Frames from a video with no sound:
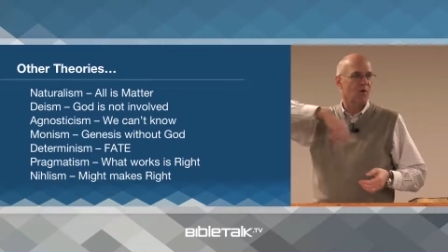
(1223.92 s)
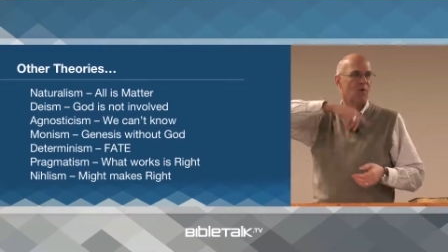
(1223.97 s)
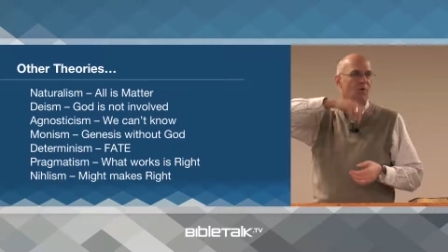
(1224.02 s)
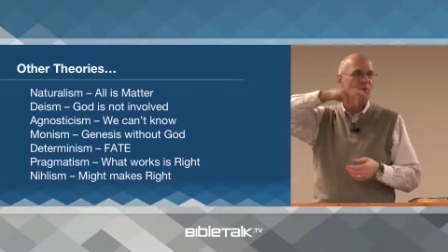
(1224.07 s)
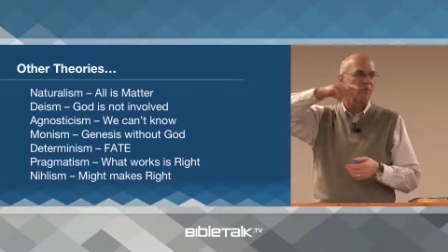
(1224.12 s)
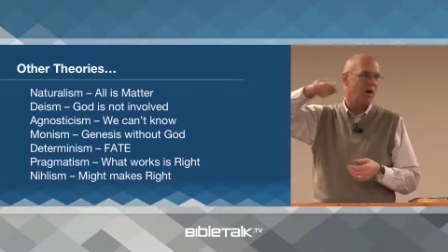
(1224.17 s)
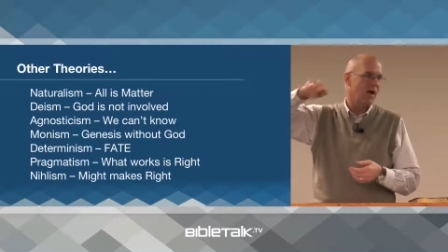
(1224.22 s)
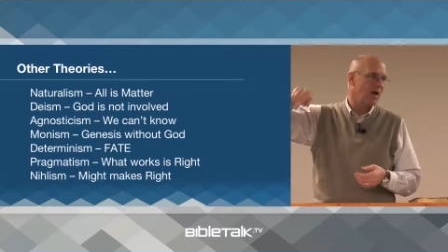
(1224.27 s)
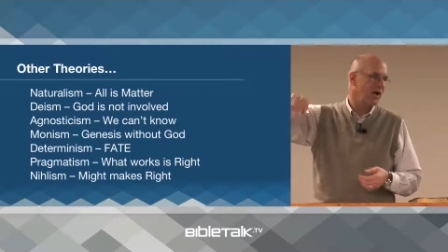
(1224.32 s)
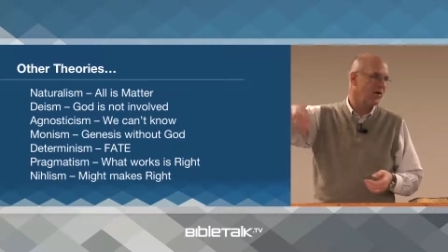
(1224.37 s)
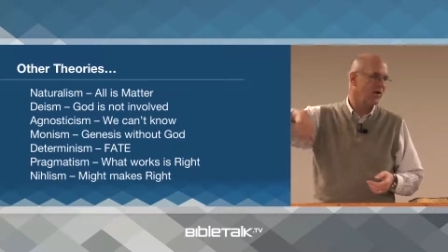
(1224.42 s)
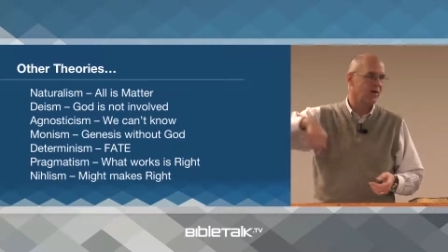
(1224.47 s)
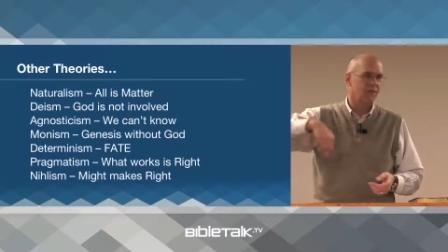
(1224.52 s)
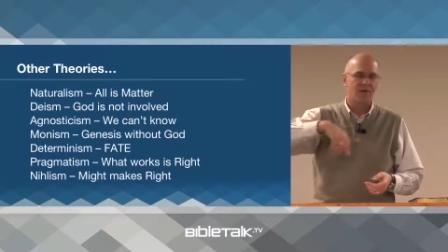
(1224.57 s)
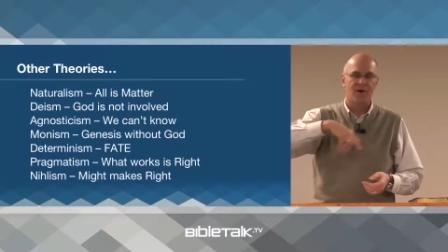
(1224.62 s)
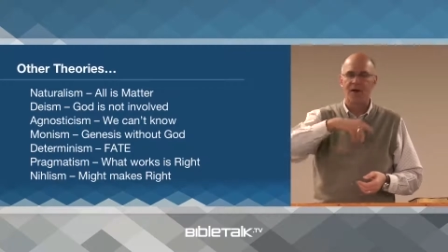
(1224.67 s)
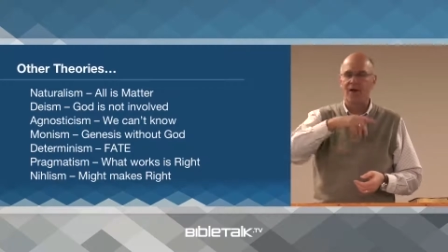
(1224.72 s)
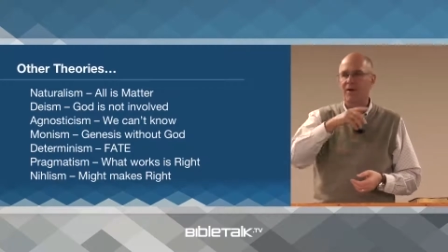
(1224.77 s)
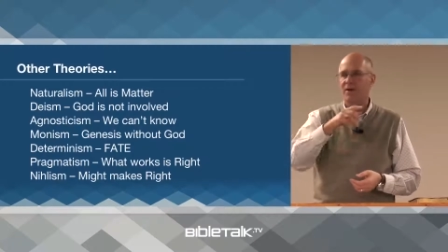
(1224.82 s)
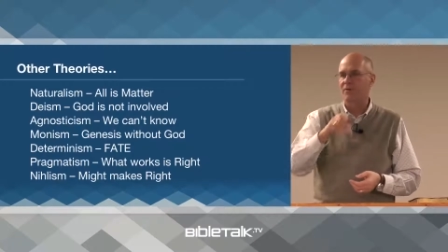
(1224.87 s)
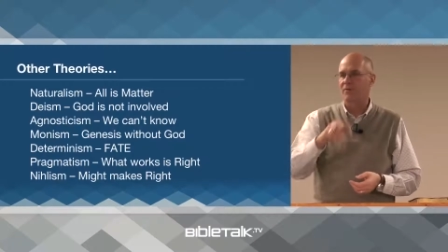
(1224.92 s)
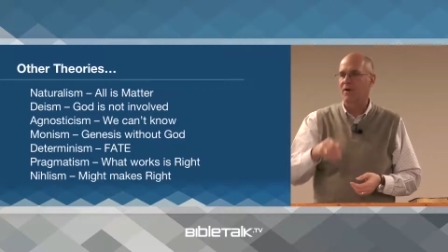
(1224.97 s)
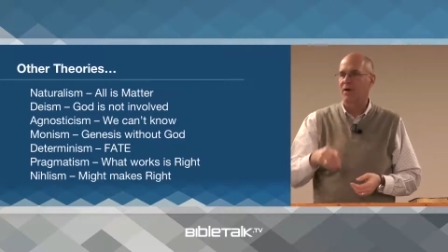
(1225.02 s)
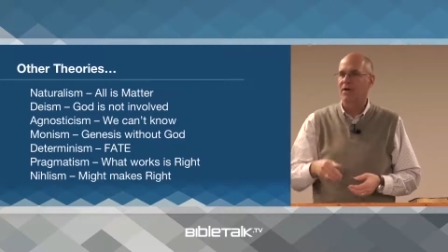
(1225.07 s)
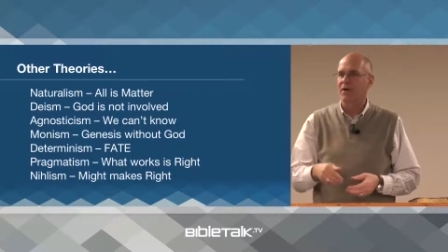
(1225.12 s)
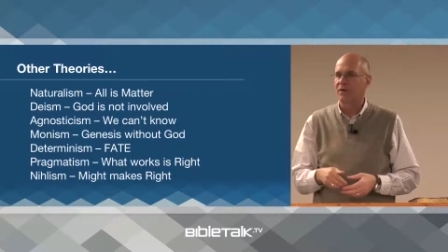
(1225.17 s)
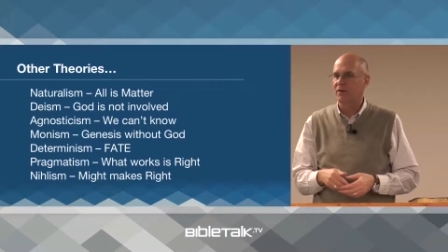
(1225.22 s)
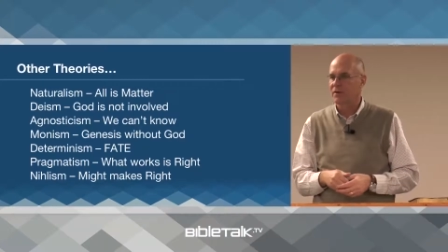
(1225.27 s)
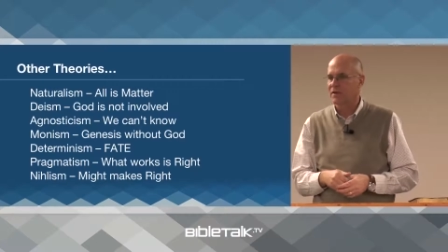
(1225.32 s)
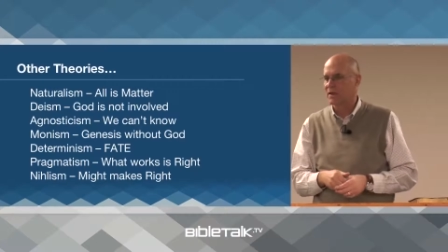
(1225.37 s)
going round and round and
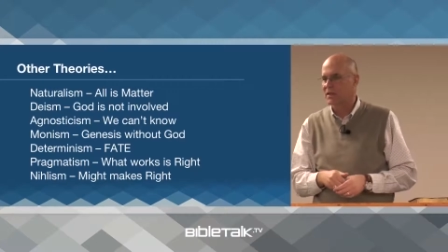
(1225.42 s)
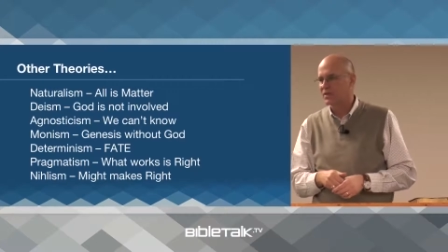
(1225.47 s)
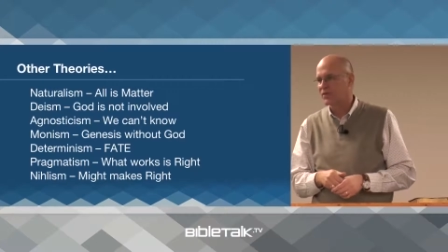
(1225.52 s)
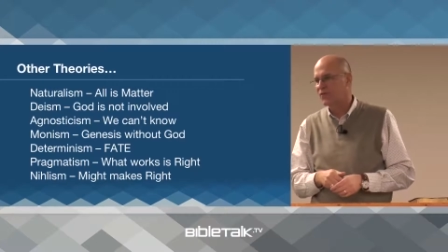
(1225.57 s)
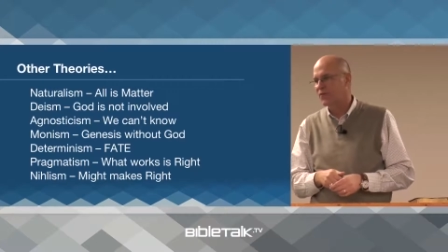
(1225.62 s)
round. It's